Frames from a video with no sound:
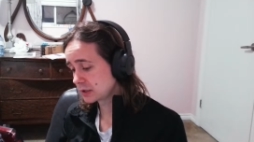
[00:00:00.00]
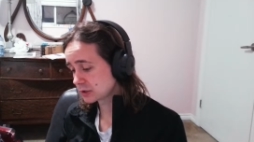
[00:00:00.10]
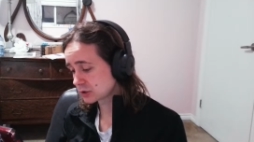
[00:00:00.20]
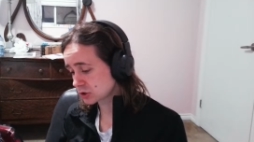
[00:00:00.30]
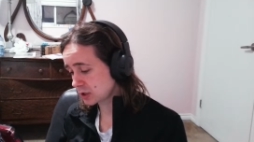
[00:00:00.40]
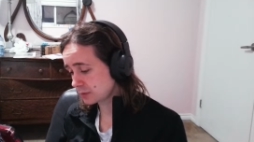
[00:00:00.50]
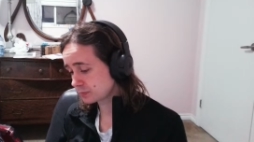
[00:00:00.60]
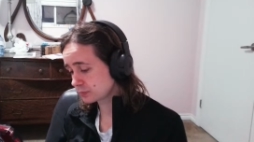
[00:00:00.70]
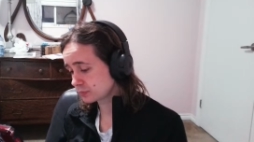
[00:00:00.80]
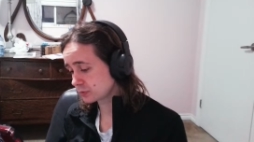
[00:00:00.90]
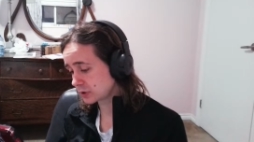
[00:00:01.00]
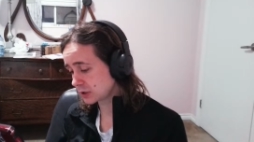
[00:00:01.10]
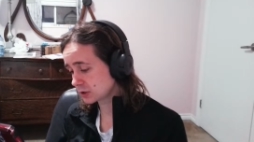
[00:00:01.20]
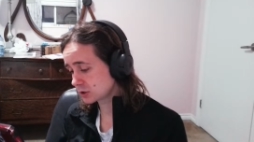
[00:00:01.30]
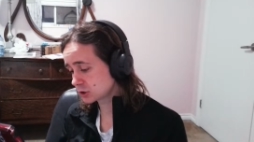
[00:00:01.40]
Stop, then
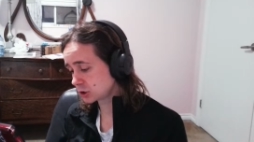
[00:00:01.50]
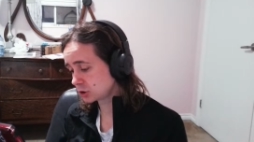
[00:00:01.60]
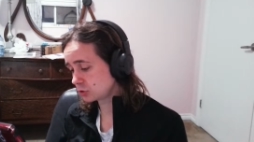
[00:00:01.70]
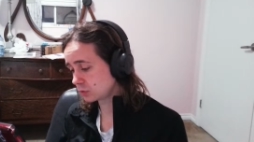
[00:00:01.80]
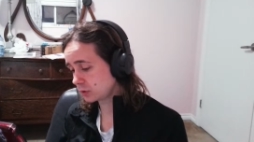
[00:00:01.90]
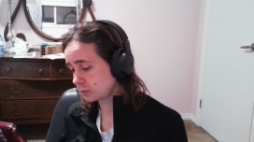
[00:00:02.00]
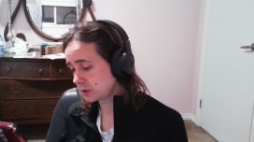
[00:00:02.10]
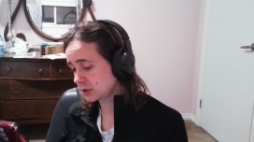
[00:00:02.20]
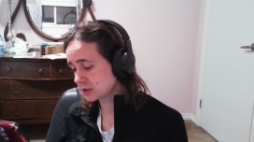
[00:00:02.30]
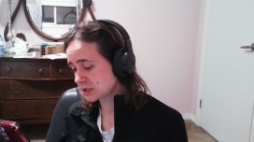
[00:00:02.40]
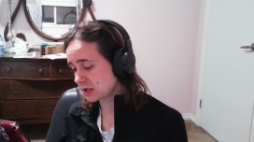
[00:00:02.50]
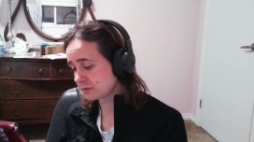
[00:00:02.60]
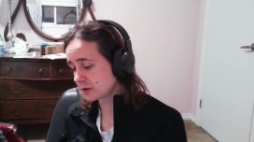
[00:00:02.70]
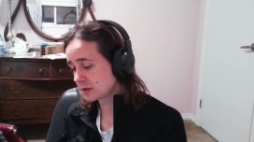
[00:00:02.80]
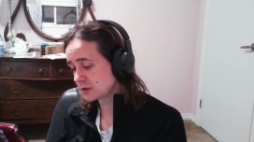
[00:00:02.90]
continue only when it is safe.
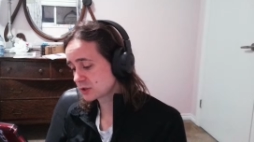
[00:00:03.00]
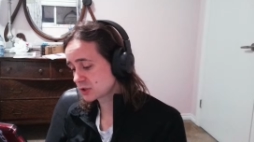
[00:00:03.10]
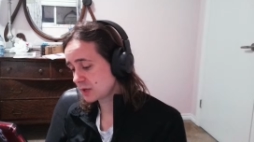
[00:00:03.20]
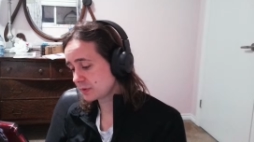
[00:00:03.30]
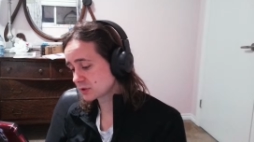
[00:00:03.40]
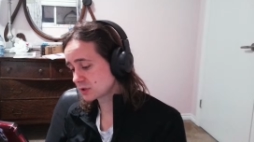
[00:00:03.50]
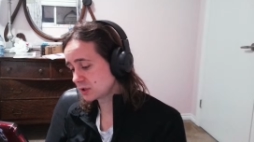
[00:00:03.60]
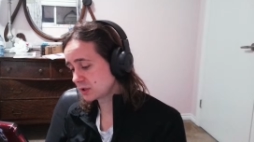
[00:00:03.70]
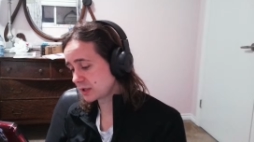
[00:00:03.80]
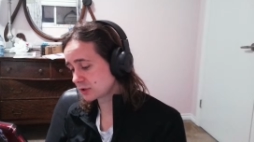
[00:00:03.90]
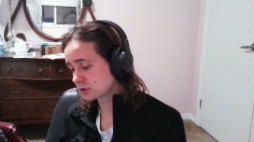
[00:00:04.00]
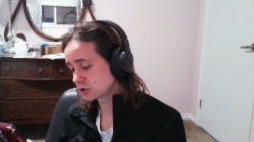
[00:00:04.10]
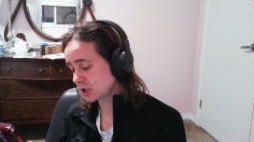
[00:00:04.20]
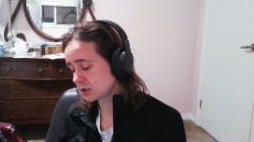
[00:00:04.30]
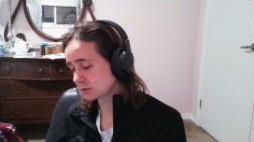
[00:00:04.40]
Stop until the light turns
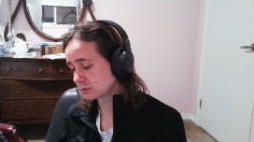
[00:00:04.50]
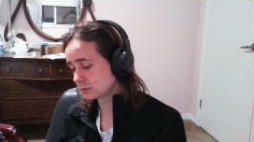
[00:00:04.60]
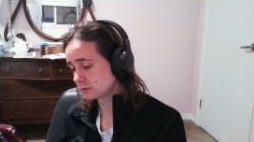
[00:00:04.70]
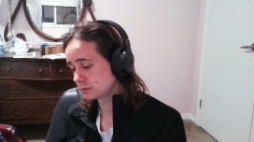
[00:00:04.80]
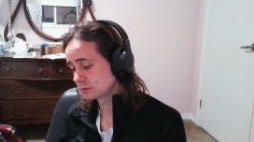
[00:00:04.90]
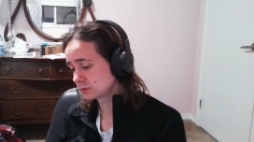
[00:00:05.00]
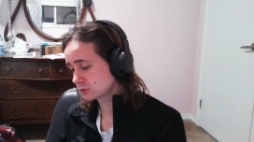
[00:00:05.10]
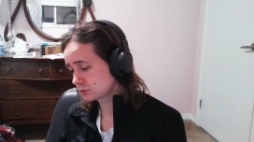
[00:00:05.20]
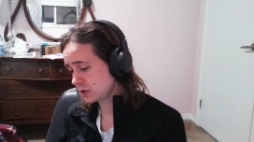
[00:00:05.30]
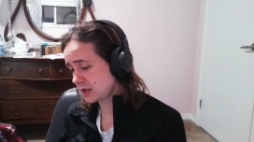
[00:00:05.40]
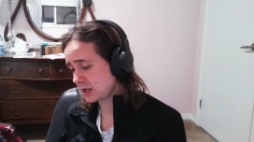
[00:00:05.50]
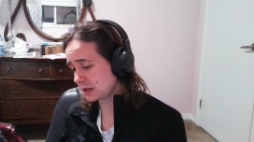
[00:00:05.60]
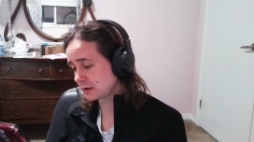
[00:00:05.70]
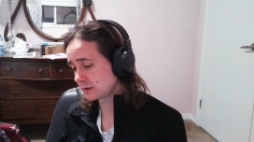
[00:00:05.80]
yellow. Green.